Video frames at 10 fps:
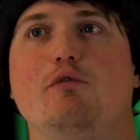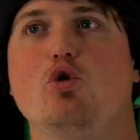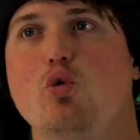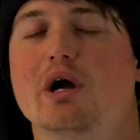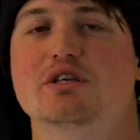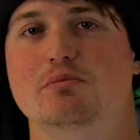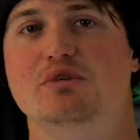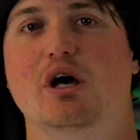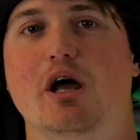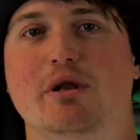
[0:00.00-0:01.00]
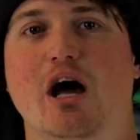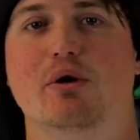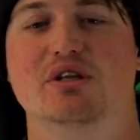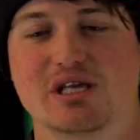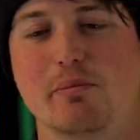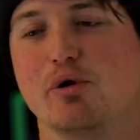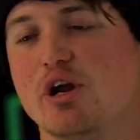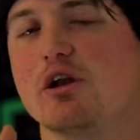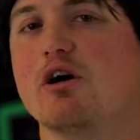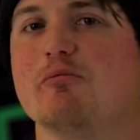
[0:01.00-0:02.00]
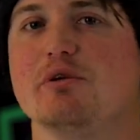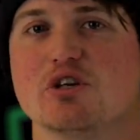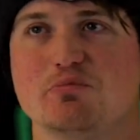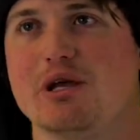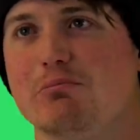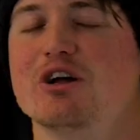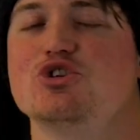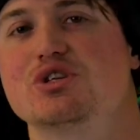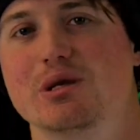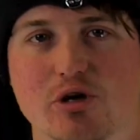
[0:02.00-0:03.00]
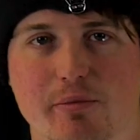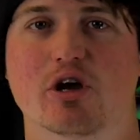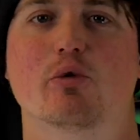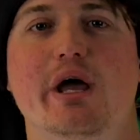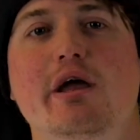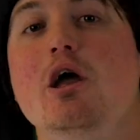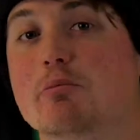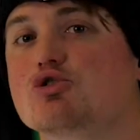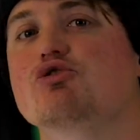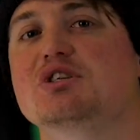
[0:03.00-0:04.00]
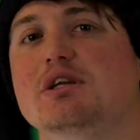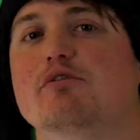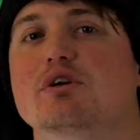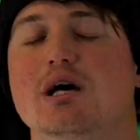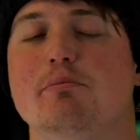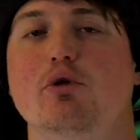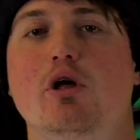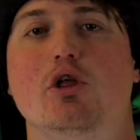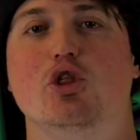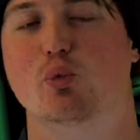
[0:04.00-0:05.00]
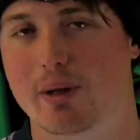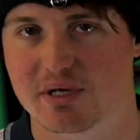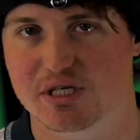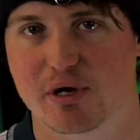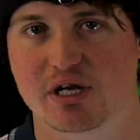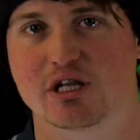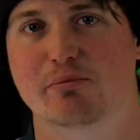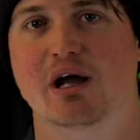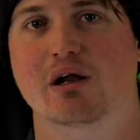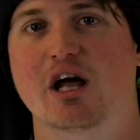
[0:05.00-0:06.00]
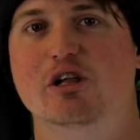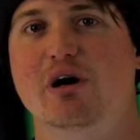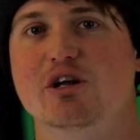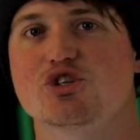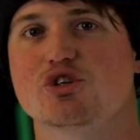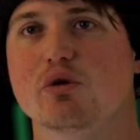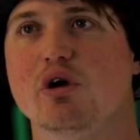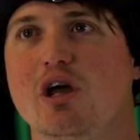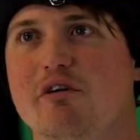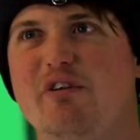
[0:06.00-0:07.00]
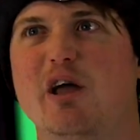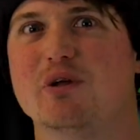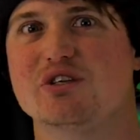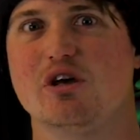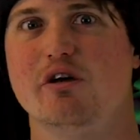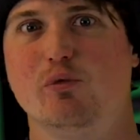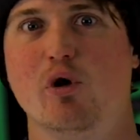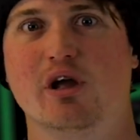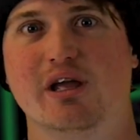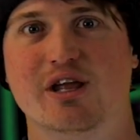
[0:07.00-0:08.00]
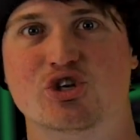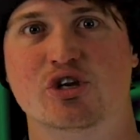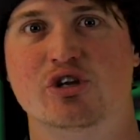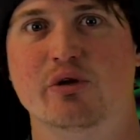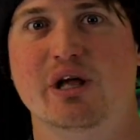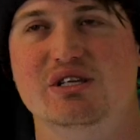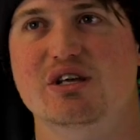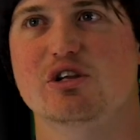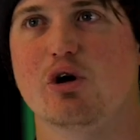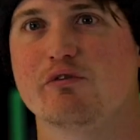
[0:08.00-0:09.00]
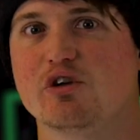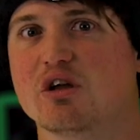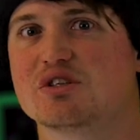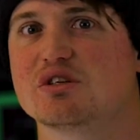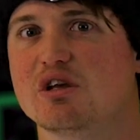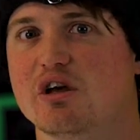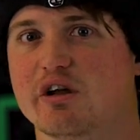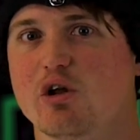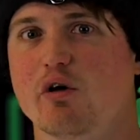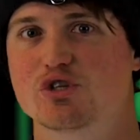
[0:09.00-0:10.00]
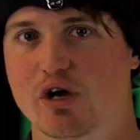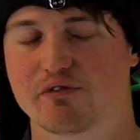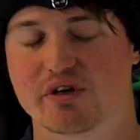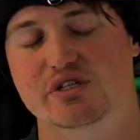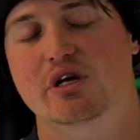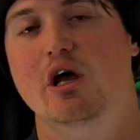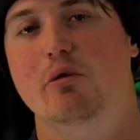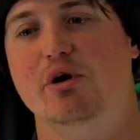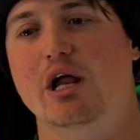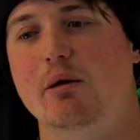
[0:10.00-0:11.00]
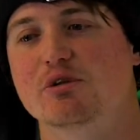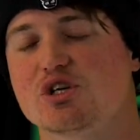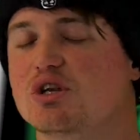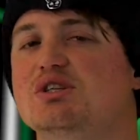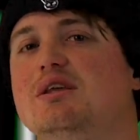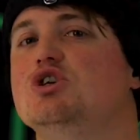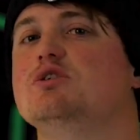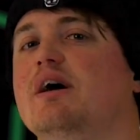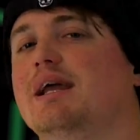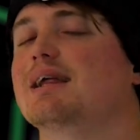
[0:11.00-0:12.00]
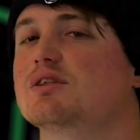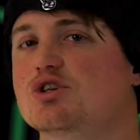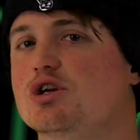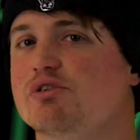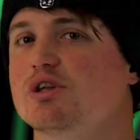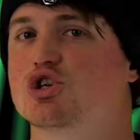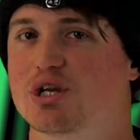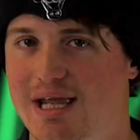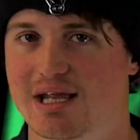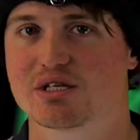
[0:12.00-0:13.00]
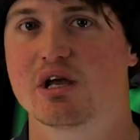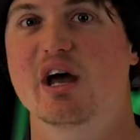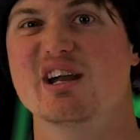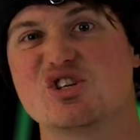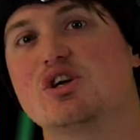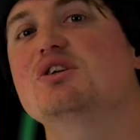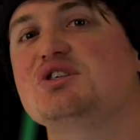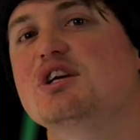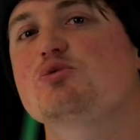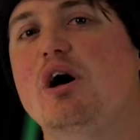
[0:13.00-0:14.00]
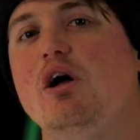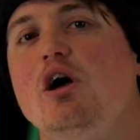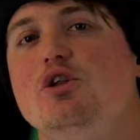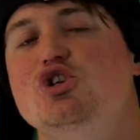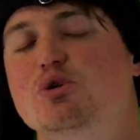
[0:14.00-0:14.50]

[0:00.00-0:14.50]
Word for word: for quite some time now and has kept putting it off because big matches keep coming her way. Most recently, for example, the women's Money in the Bank ladder match. So, fair play to her for working injured. You know, that takes a lot of guts and a lot of toughness. But um, it's good to see that she's finally getting the surgery that she needs. And it's good to see as well that